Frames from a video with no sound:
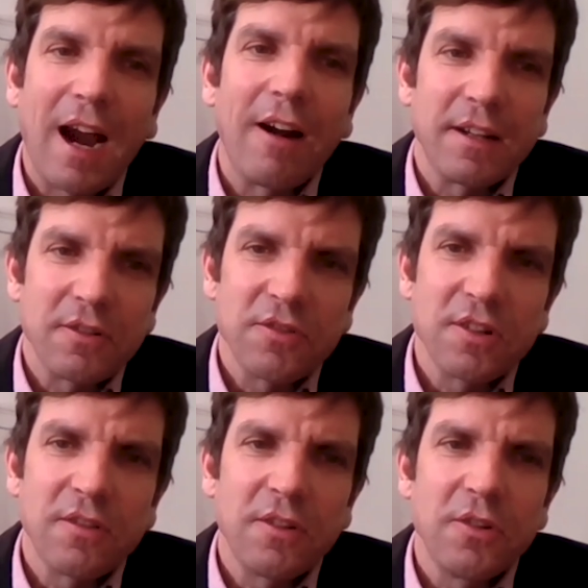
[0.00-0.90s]

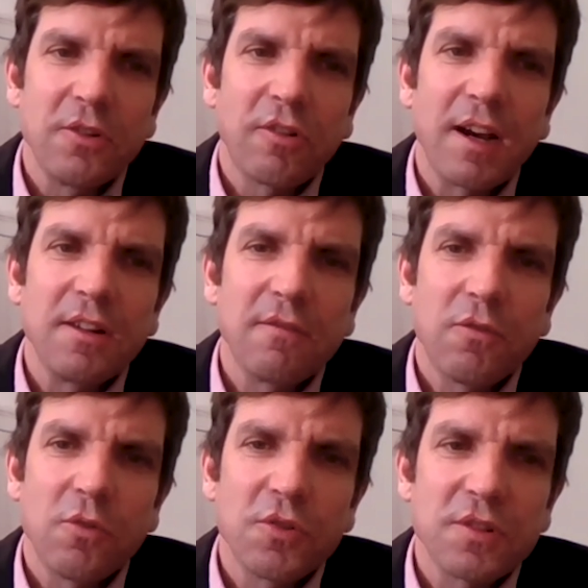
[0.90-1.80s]
characters and the Ukrainian
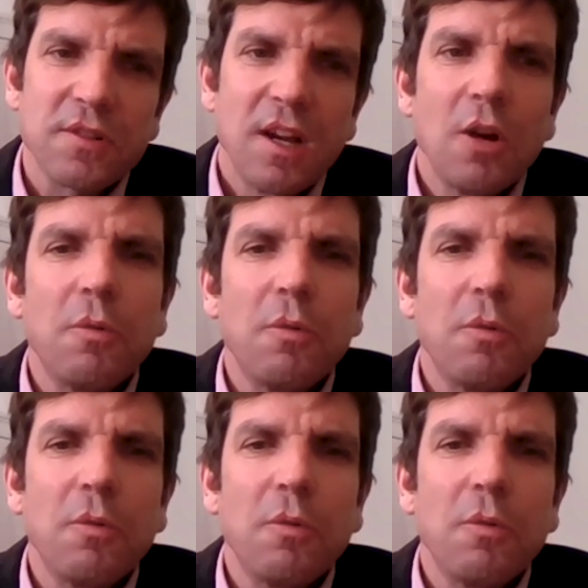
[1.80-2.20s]
forces,